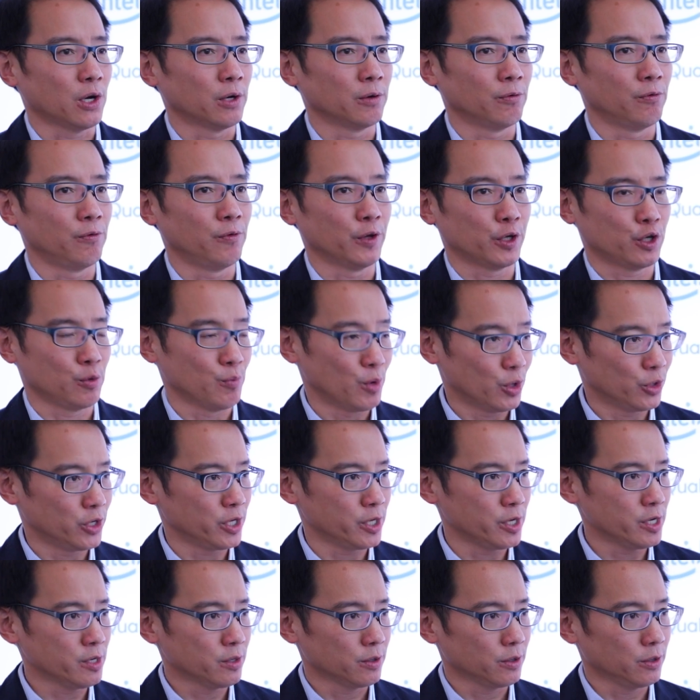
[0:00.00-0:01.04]
of the
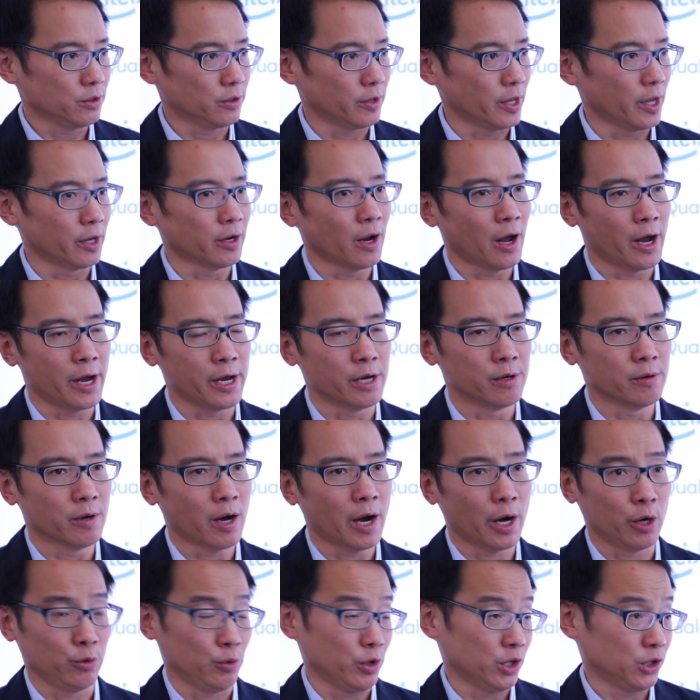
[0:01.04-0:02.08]
community that I,
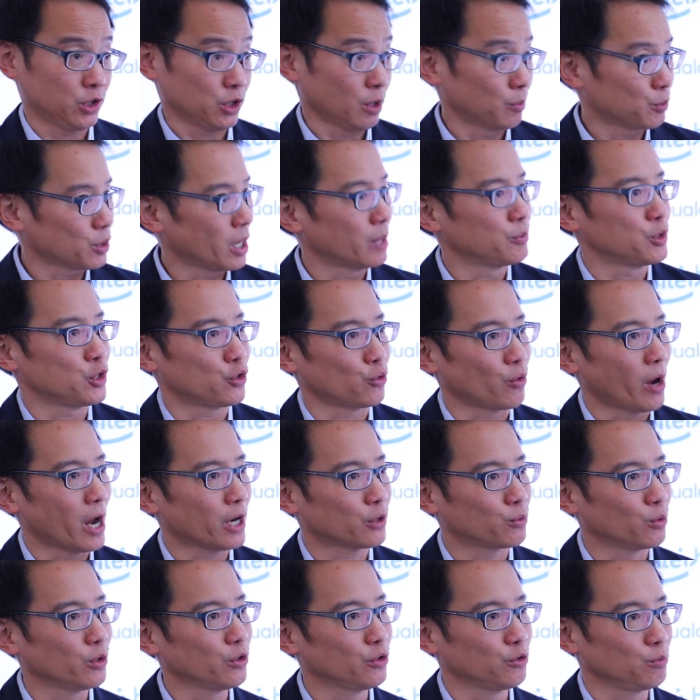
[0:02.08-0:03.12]
I only sometimes
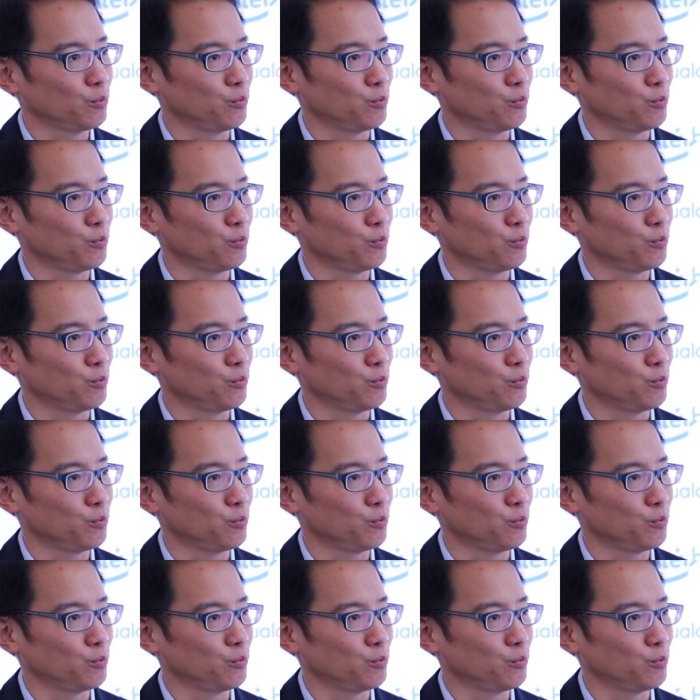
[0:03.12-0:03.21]
interact with.